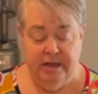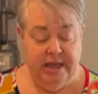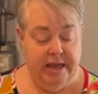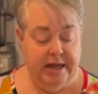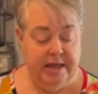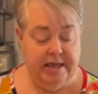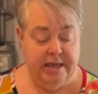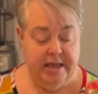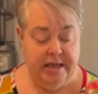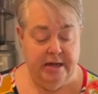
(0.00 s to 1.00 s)
and a
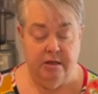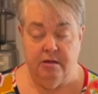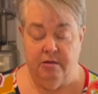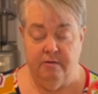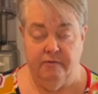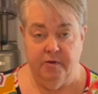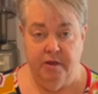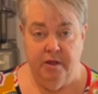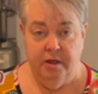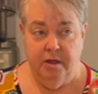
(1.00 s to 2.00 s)
can of
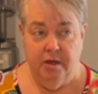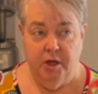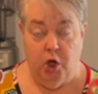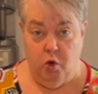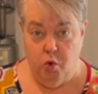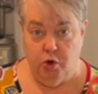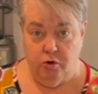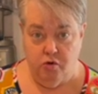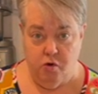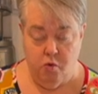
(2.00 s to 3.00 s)
whole
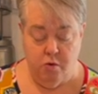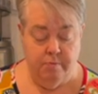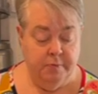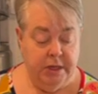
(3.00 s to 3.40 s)
kernel corn.